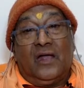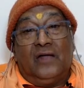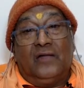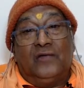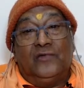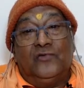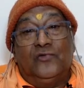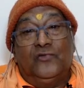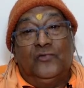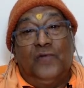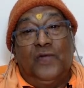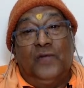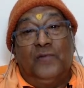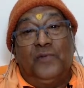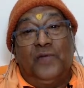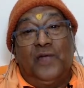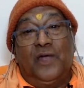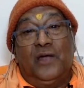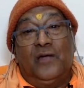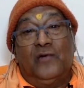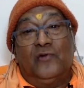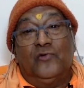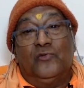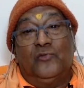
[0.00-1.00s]
you may be
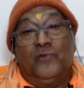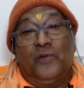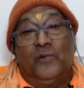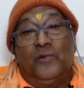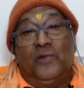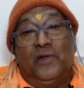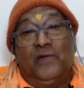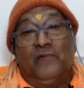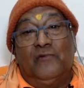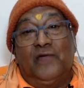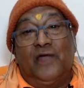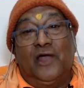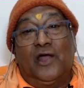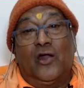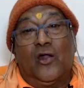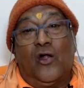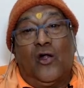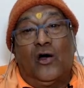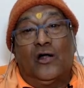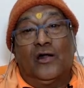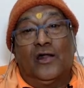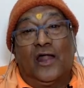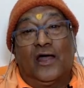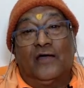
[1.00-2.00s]
living a
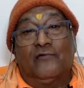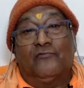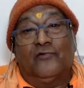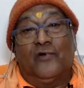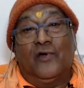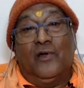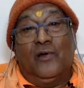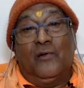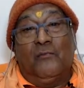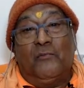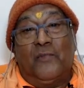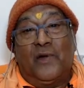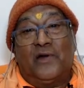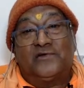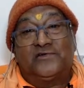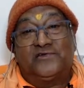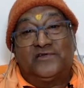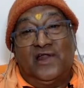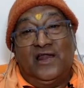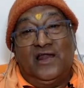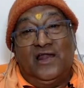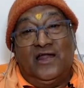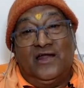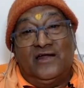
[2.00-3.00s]
long life, but
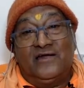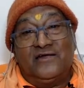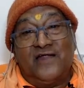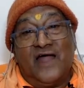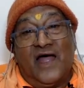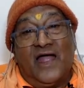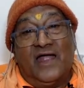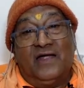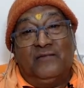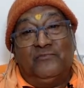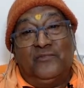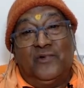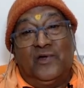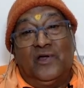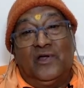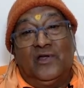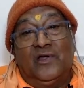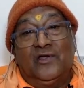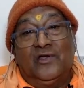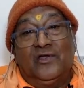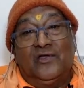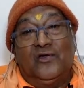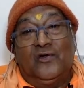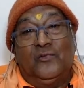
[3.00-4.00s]
still in time
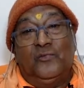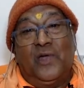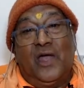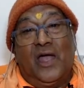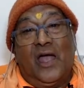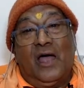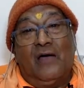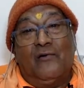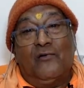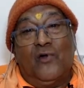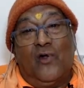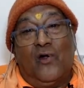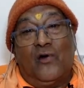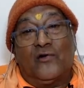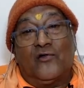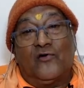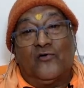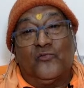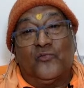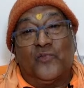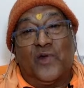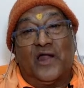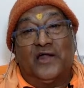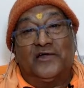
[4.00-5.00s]
you may have a lot
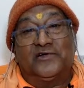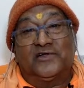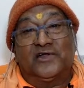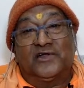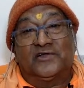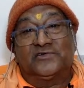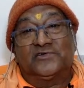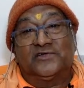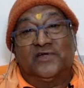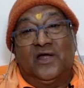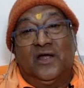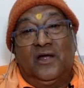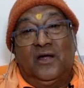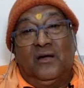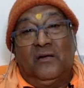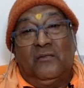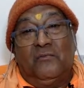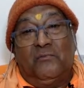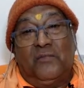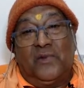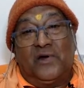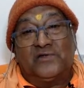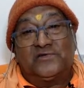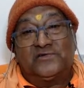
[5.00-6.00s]
of pleasures,
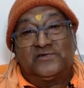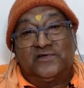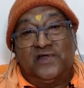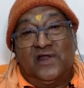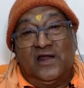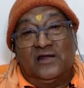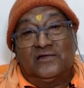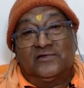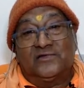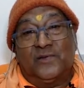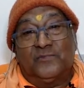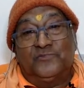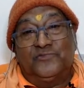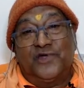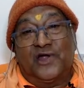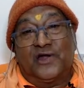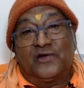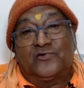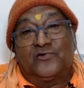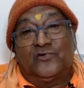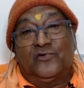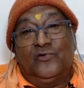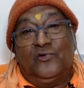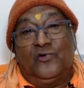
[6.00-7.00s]
but still
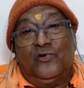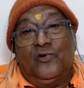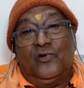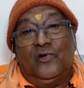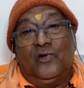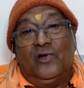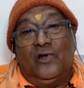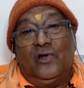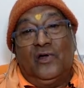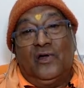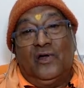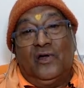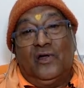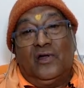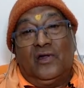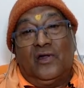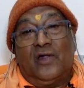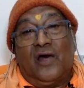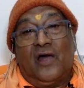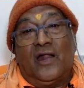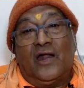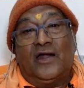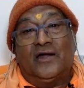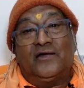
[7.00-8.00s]
subject to
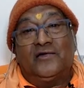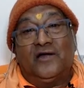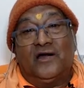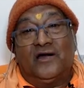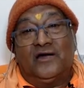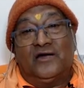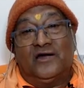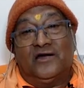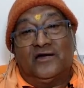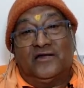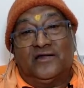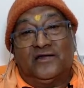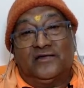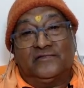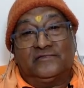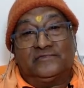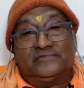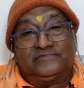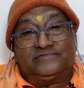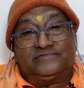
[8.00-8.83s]
non-eternity.